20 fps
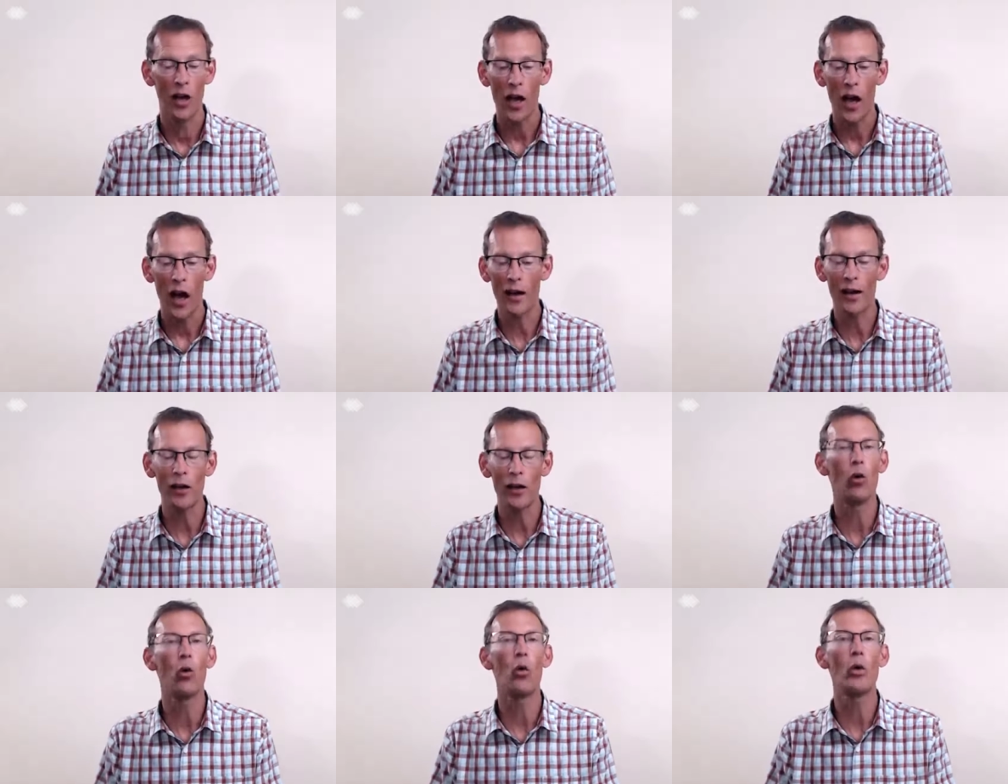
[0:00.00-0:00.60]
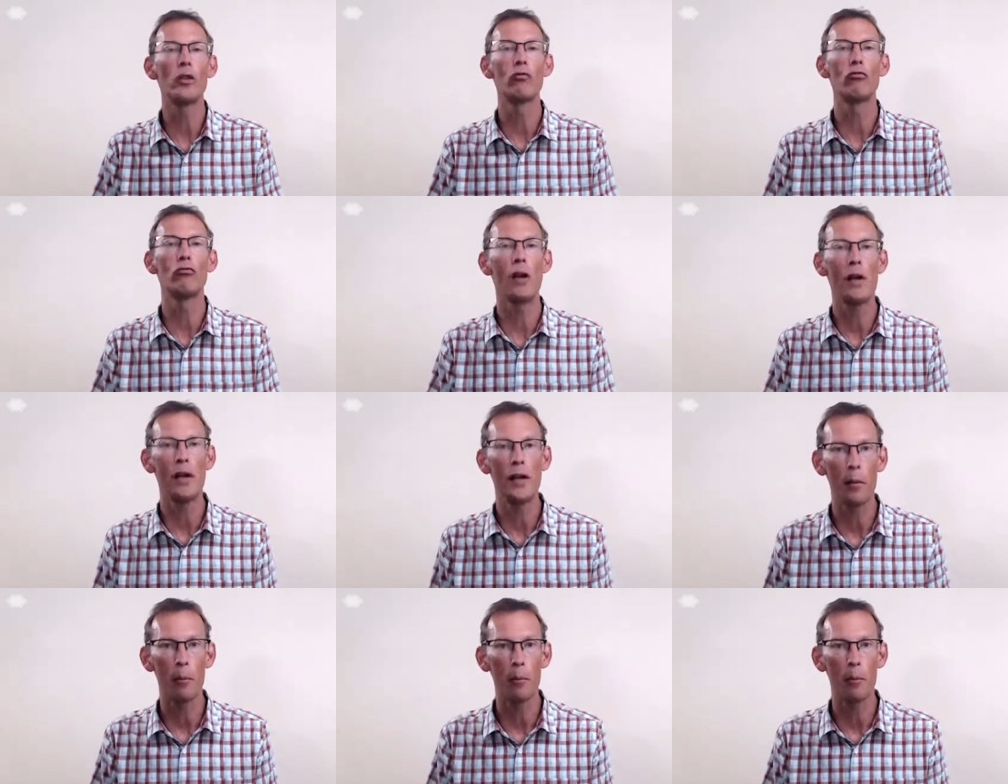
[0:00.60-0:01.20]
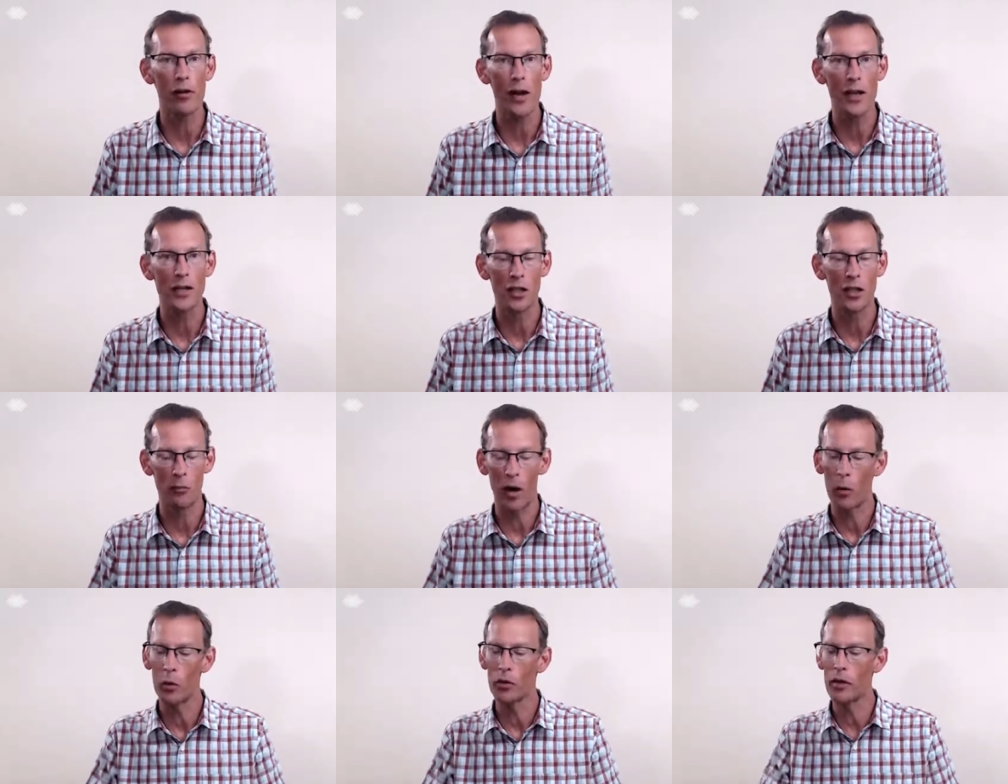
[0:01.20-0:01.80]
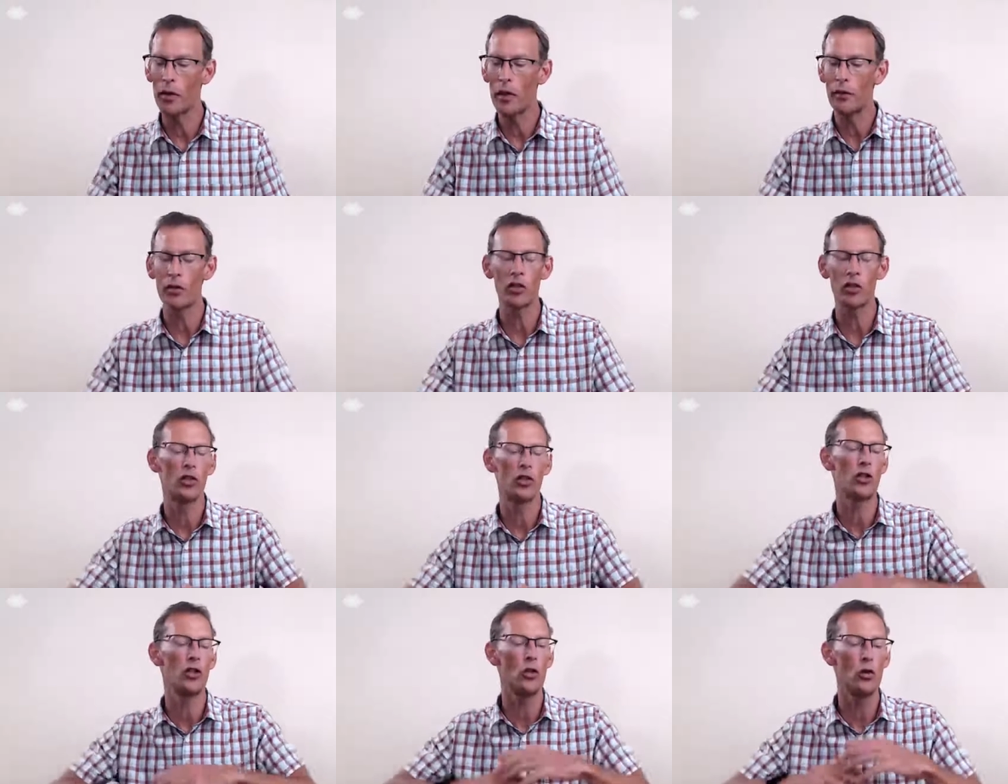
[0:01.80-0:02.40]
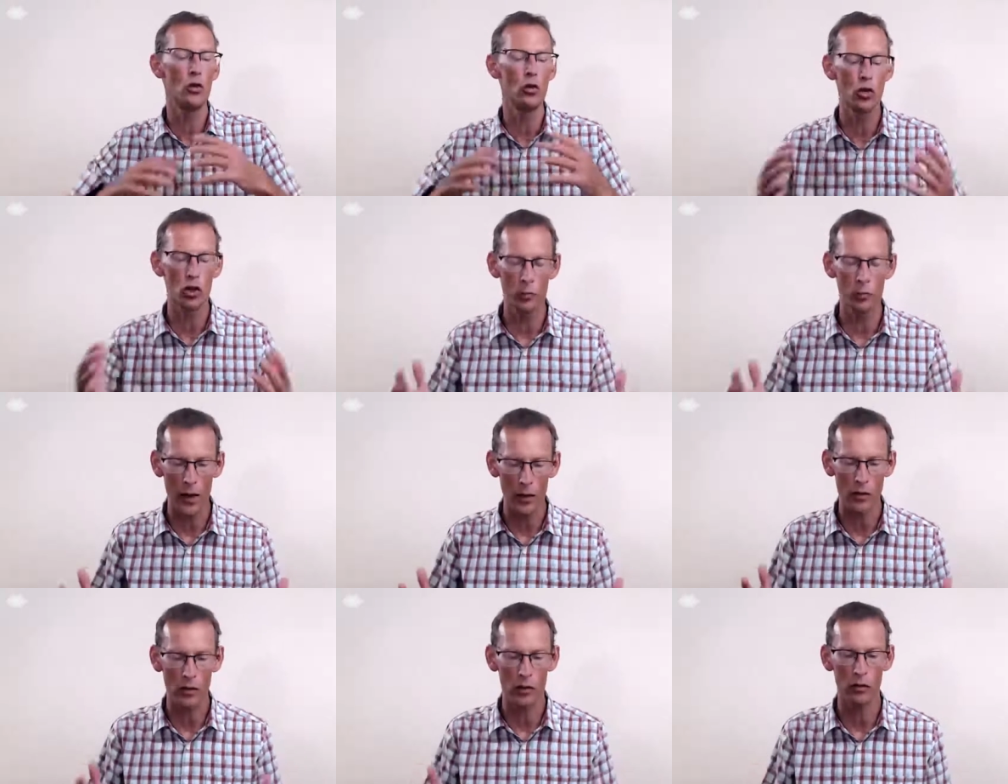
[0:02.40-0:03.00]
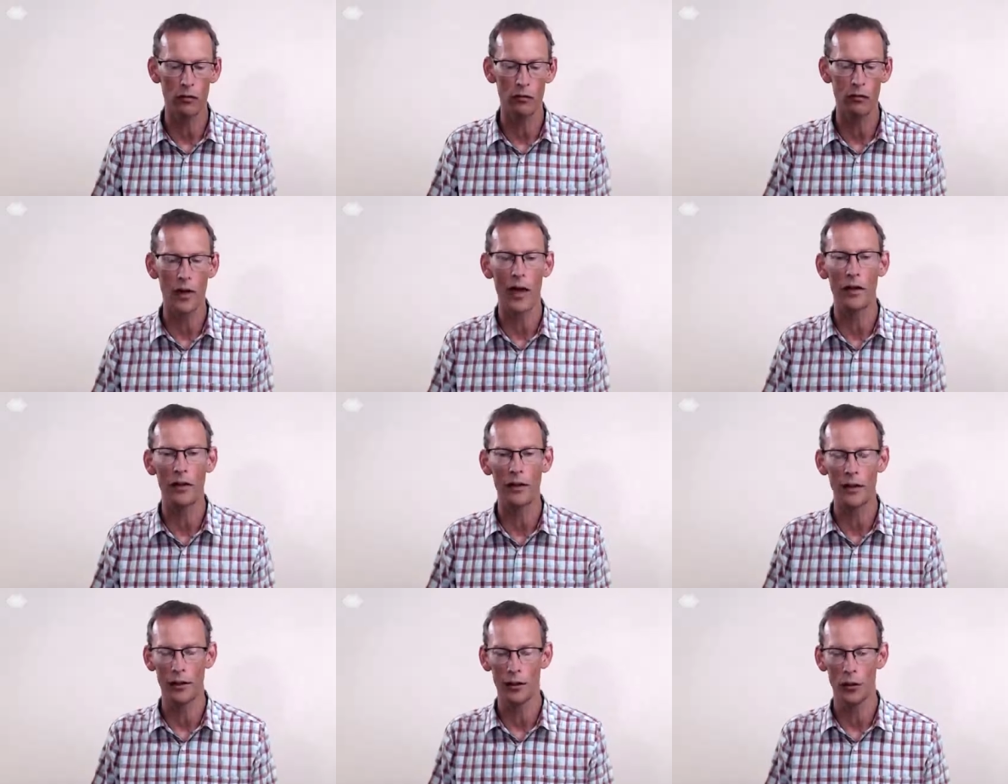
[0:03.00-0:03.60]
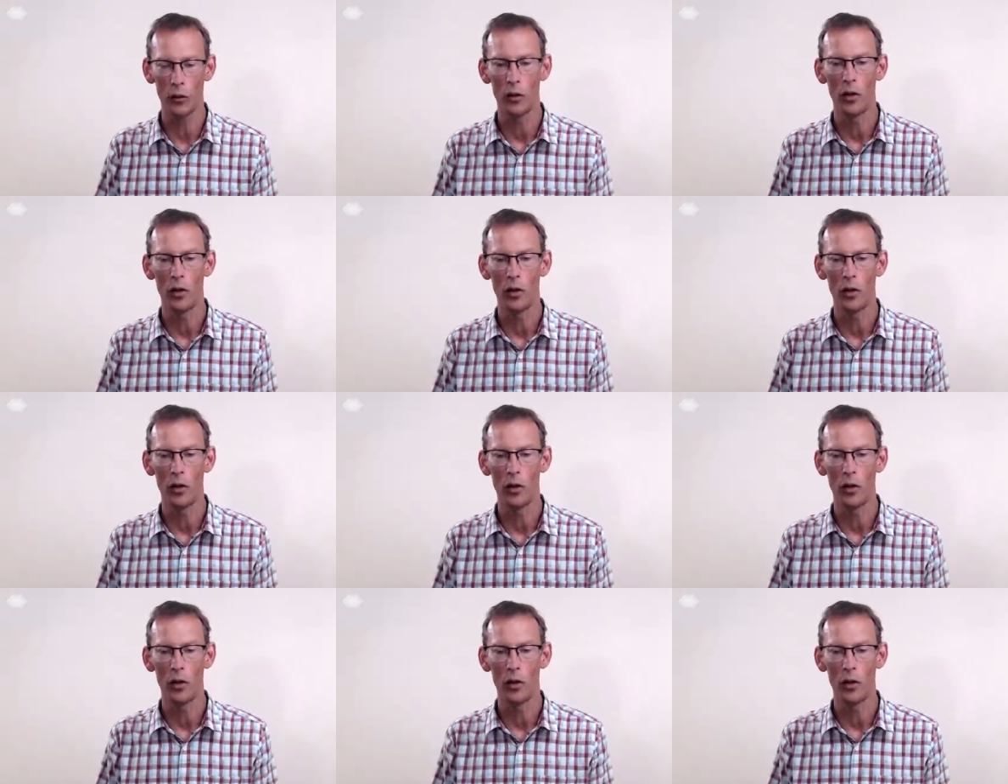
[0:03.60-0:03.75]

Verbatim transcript: And it always really impressed them. I would deliver huge amounts of value.